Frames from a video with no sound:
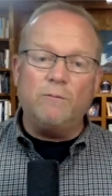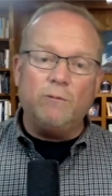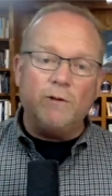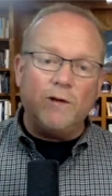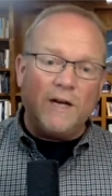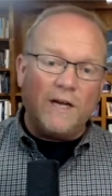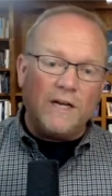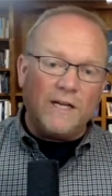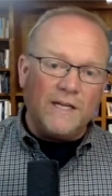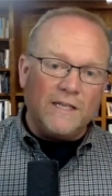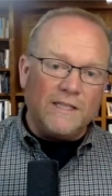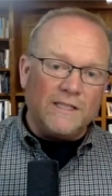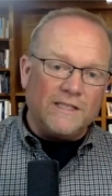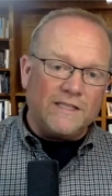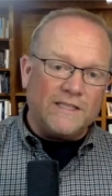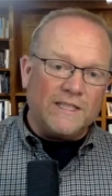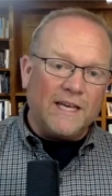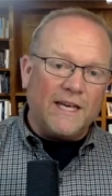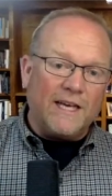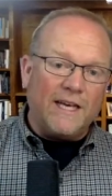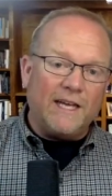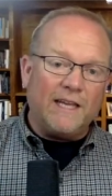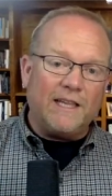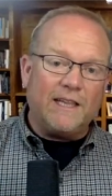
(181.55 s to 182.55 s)
we're not going to
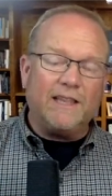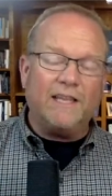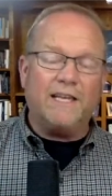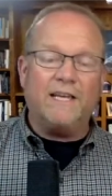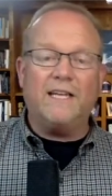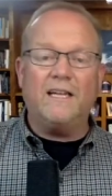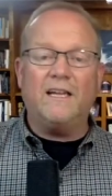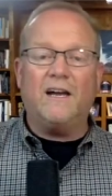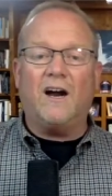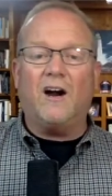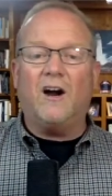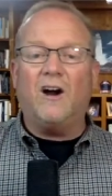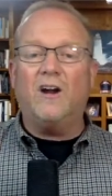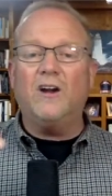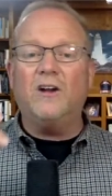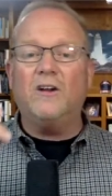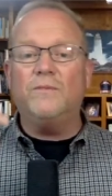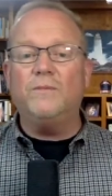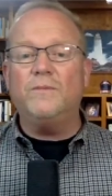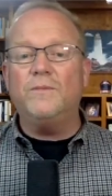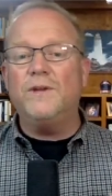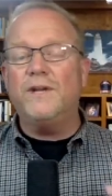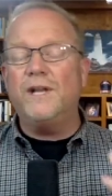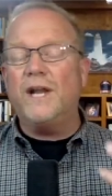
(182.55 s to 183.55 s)
say that
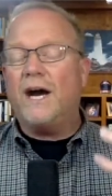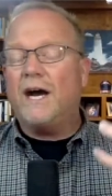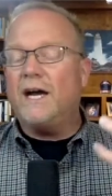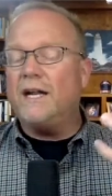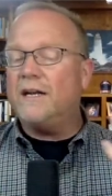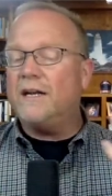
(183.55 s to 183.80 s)
our not